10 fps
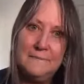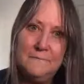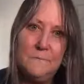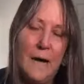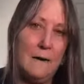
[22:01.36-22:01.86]

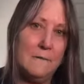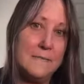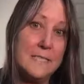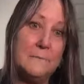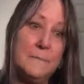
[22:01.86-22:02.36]
Wow.
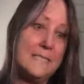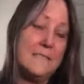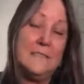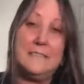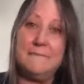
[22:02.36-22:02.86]
So I'm just
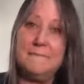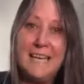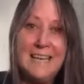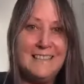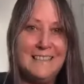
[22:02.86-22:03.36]
going to
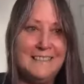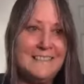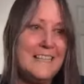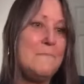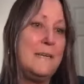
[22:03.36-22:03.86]
let